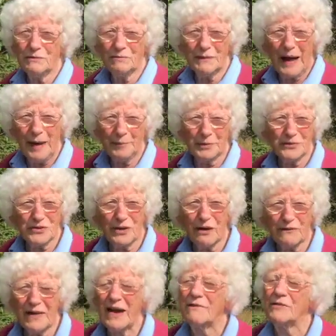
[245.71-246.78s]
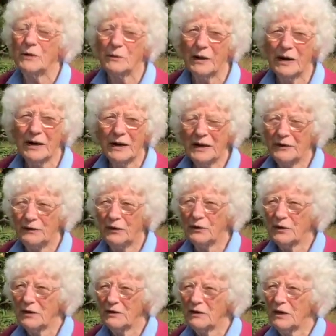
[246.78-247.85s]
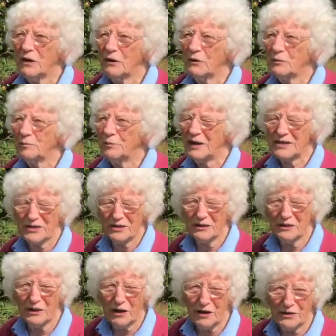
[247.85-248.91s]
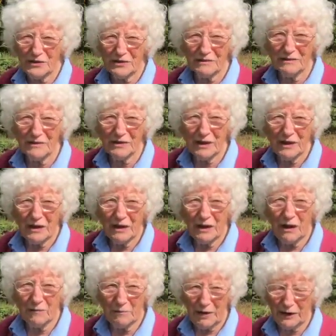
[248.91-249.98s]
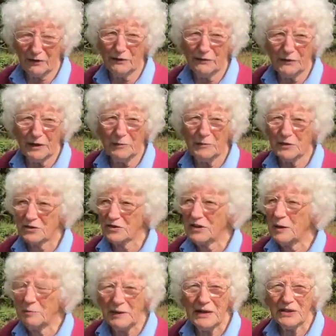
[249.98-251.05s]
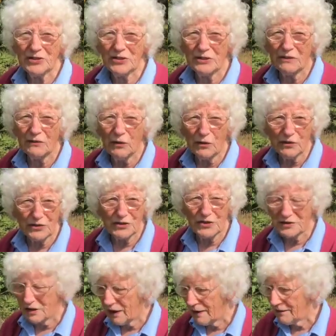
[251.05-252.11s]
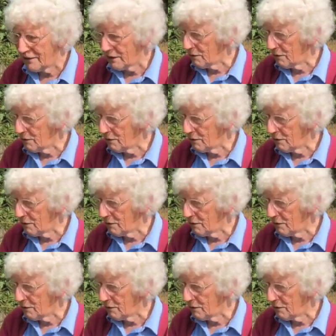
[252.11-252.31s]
apples off everywhere. If you look in the old Preston Guardian on microfilm, you'll see a picture of orchards and they